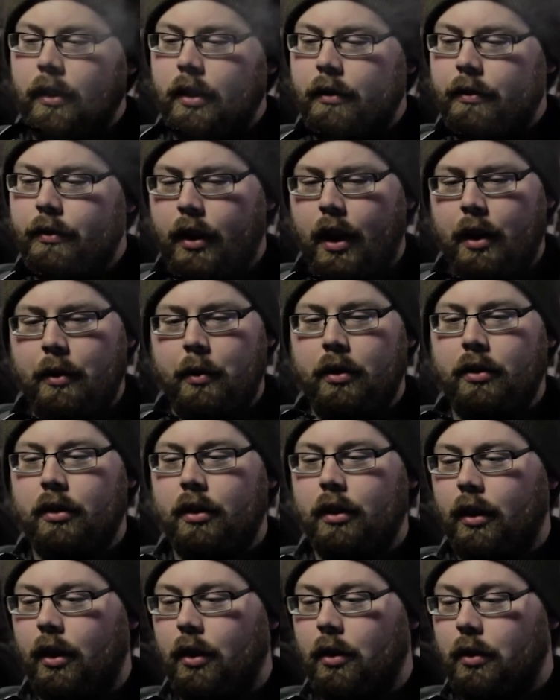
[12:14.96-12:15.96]
For that
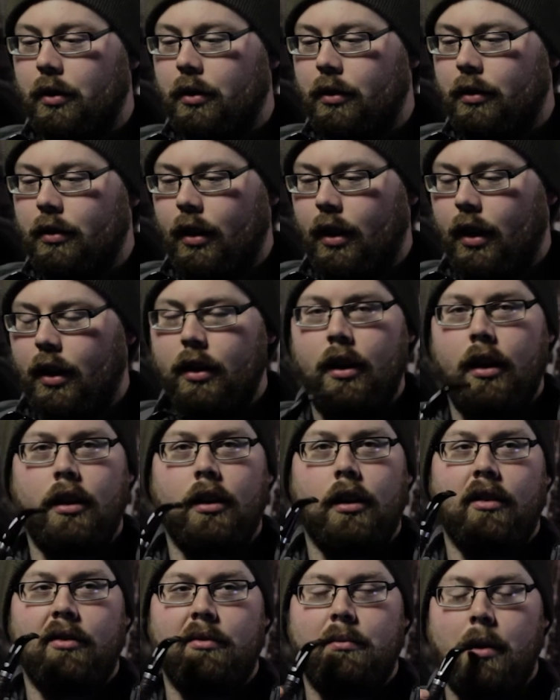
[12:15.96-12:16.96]
reason alone, I
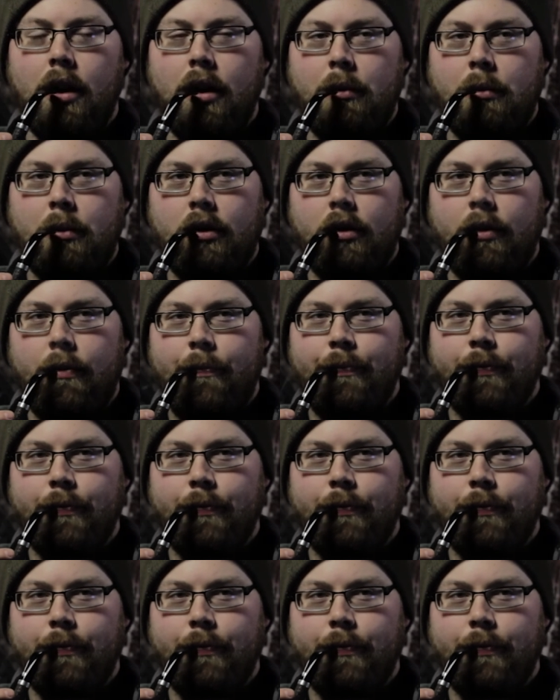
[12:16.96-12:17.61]
love pipes.